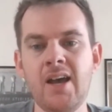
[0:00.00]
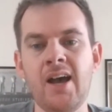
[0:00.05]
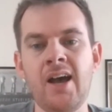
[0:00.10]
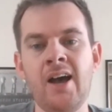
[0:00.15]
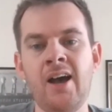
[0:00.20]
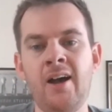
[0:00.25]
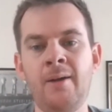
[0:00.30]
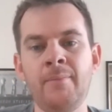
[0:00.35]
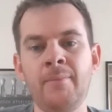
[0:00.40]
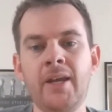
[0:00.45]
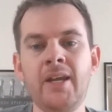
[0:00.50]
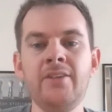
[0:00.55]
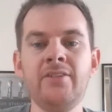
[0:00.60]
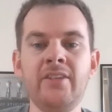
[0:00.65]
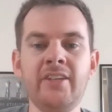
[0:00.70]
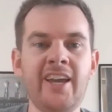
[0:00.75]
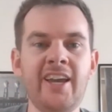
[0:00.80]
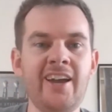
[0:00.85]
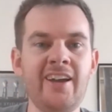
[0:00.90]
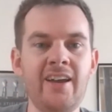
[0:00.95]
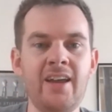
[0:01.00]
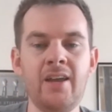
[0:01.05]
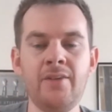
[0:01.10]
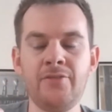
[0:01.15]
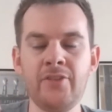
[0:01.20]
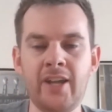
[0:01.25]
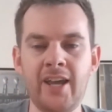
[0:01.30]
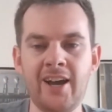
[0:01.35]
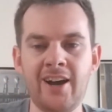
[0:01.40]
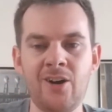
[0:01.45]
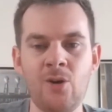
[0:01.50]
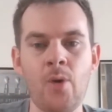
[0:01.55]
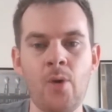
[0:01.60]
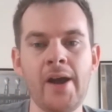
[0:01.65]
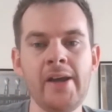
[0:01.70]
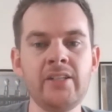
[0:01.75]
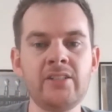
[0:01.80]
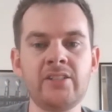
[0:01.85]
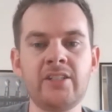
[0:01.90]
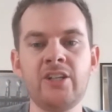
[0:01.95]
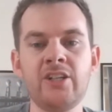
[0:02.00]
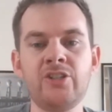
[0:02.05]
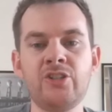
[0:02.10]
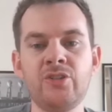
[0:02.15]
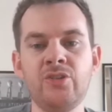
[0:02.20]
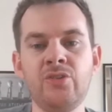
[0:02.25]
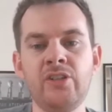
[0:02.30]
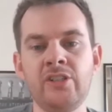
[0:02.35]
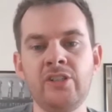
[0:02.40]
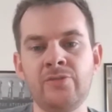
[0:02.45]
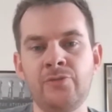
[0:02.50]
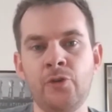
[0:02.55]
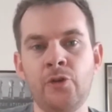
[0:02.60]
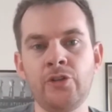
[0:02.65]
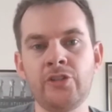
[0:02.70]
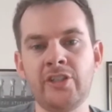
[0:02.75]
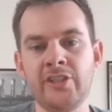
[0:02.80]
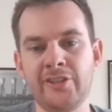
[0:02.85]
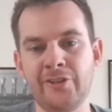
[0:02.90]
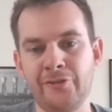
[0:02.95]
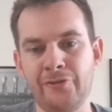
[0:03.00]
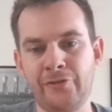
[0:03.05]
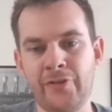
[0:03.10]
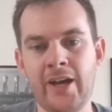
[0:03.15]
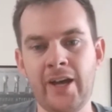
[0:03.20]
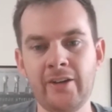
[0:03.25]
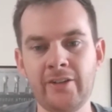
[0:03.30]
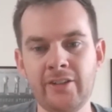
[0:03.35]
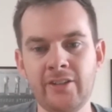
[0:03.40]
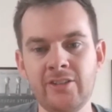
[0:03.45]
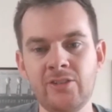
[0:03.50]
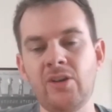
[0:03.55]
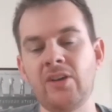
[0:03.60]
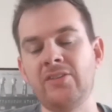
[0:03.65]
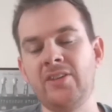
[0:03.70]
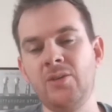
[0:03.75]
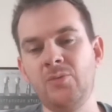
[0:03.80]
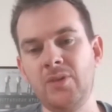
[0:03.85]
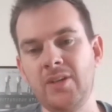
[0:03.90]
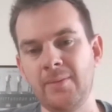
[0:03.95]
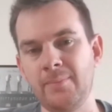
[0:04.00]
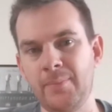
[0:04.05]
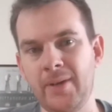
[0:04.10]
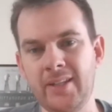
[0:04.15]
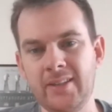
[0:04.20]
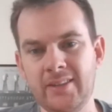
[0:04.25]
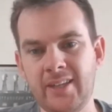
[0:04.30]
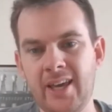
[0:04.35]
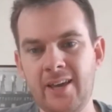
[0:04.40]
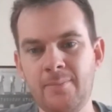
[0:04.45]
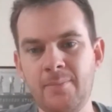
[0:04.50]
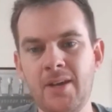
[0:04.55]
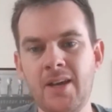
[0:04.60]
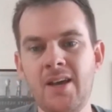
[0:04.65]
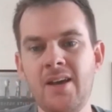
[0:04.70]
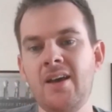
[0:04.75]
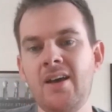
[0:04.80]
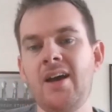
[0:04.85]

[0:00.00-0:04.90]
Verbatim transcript: Um, even, our, even our away schedule is versing the Falcons. I think we can beat them.